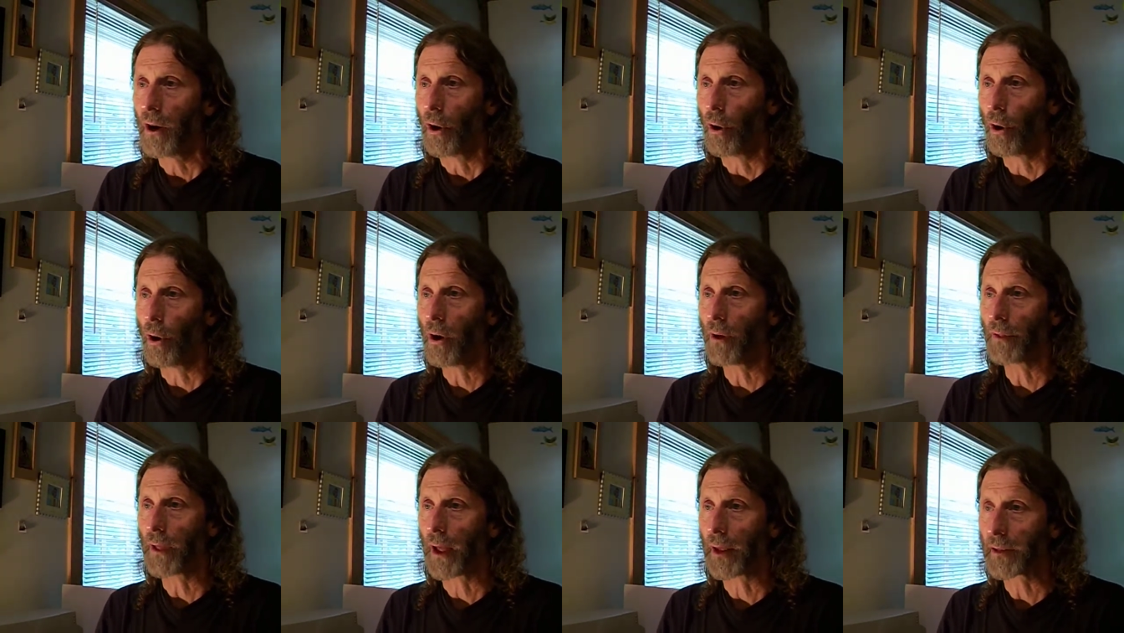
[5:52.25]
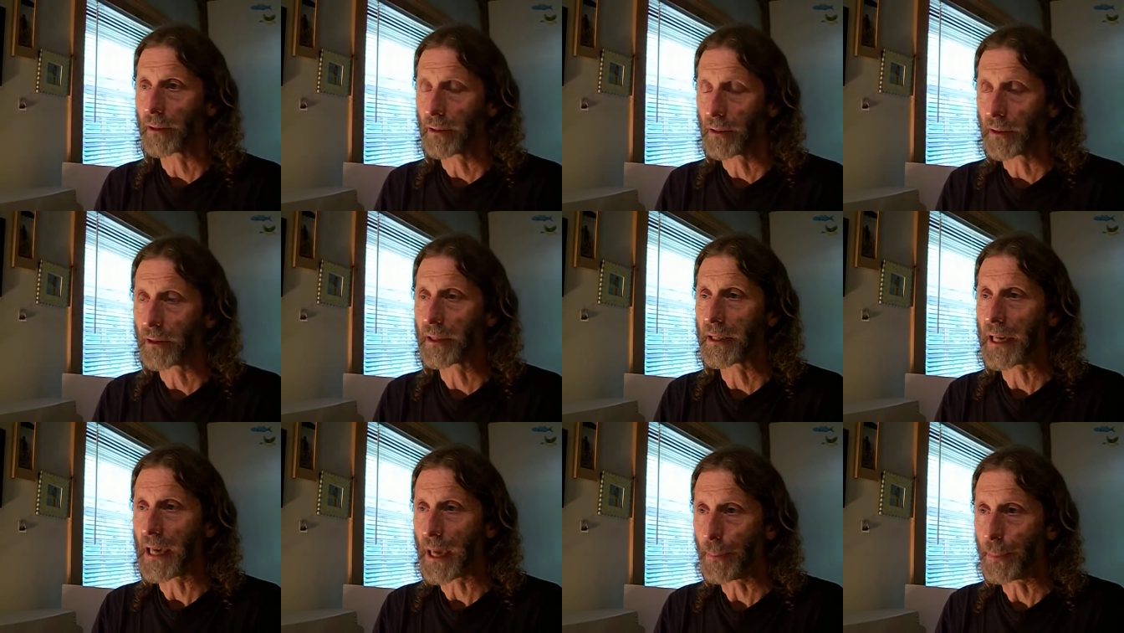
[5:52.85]
all and
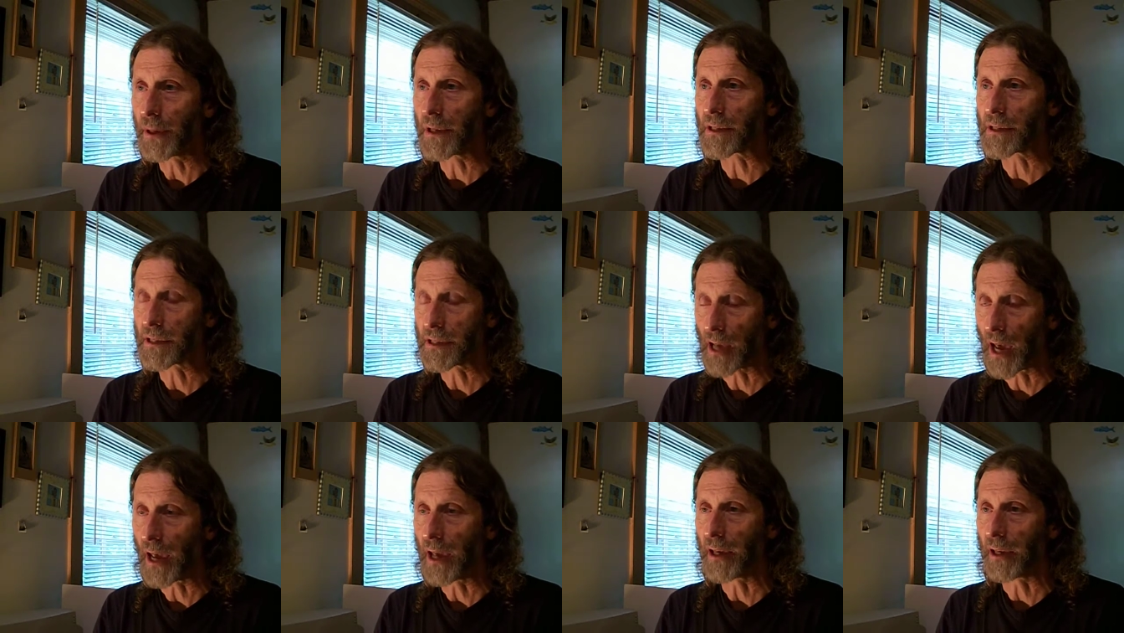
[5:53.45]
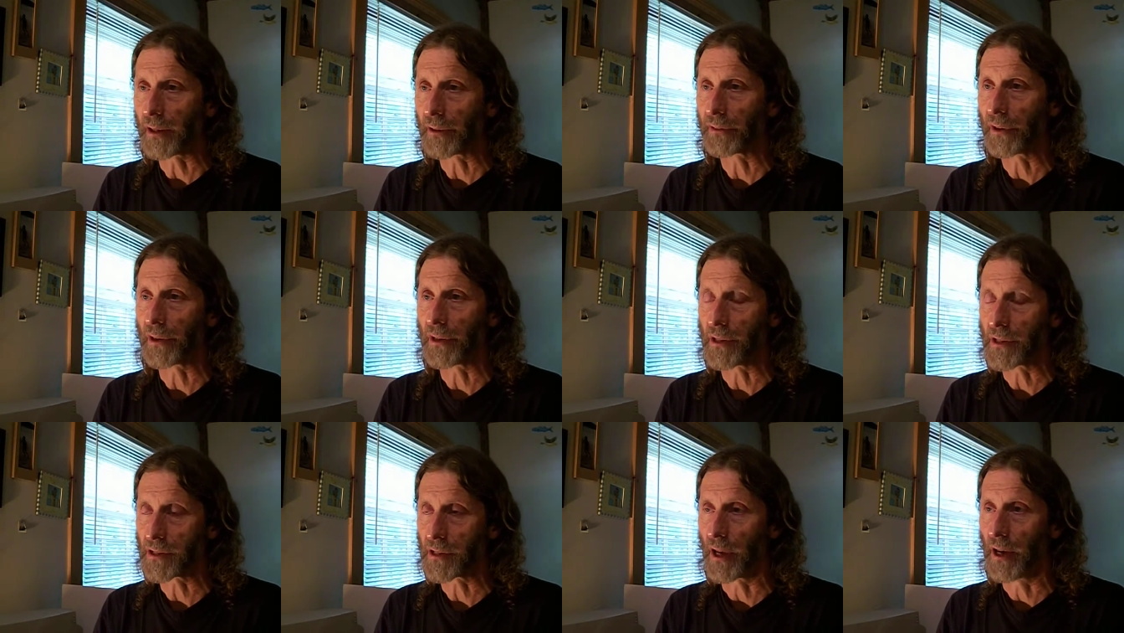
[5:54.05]
keep his sayings that
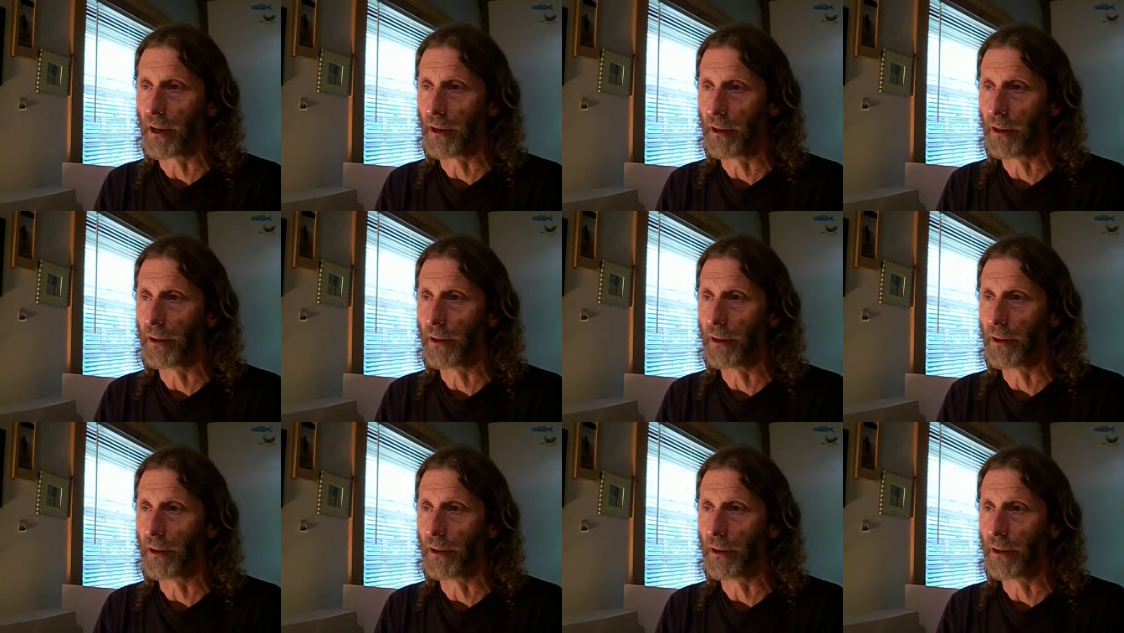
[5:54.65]
he said.